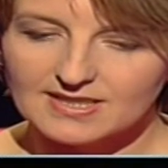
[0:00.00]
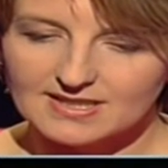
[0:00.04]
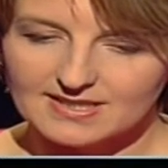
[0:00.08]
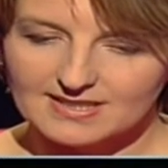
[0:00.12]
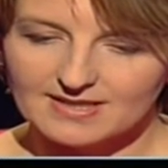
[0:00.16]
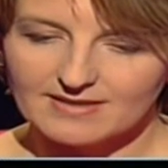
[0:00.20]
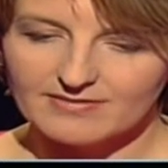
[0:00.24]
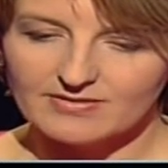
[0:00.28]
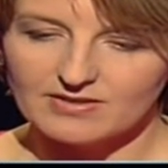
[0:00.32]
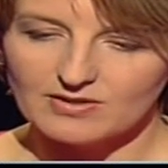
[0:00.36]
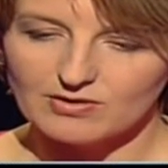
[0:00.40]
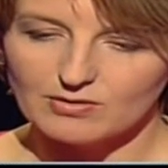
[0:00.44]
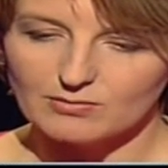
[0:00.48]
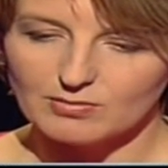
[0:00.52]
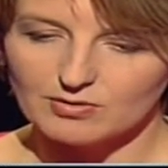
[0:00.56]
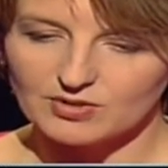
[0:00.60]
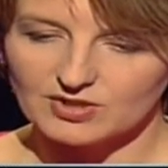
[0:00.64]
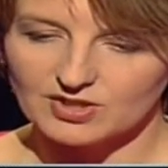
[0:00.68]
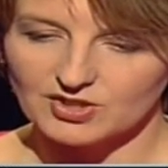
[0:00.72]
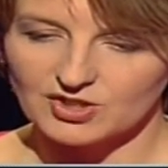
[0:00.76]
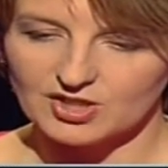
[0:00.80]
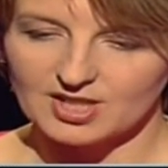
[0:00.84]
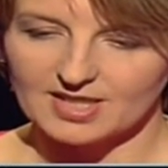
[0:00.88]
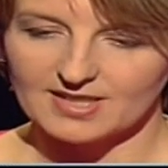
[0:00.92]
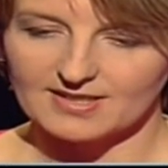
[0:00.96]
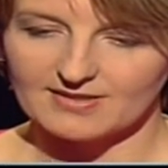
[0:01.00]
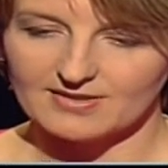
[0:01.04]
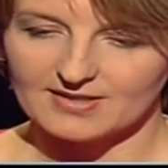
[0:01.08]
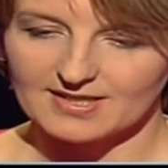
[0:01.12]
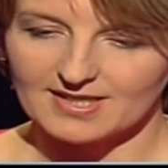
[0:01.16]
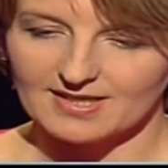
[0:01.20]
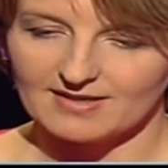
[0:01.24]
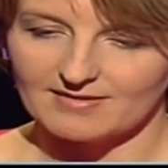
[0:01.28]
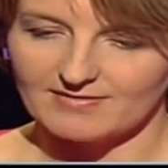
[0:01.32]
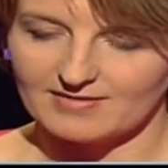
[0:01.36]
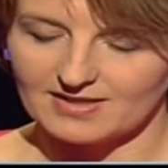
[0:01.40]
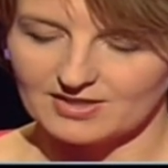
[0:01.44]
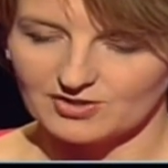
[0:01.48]
it's definitely not Botticelli or
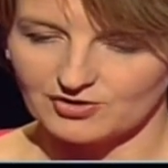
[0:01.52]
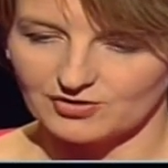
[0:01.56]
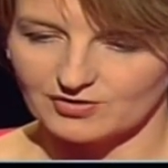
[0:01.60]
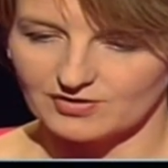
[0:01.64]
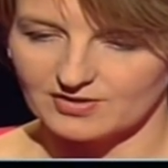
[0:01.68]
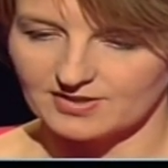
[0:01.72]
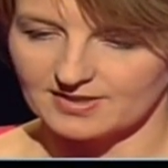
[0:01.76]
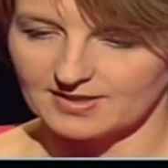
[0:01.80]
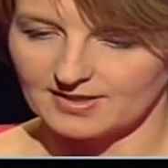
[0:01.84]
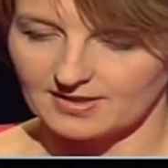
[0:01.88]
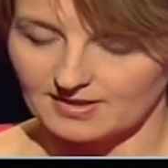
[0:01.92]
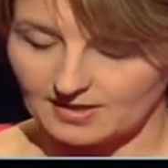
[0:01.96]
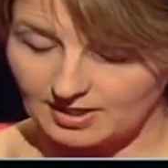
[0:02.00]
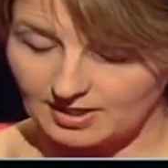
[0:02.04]
Caravaggio because it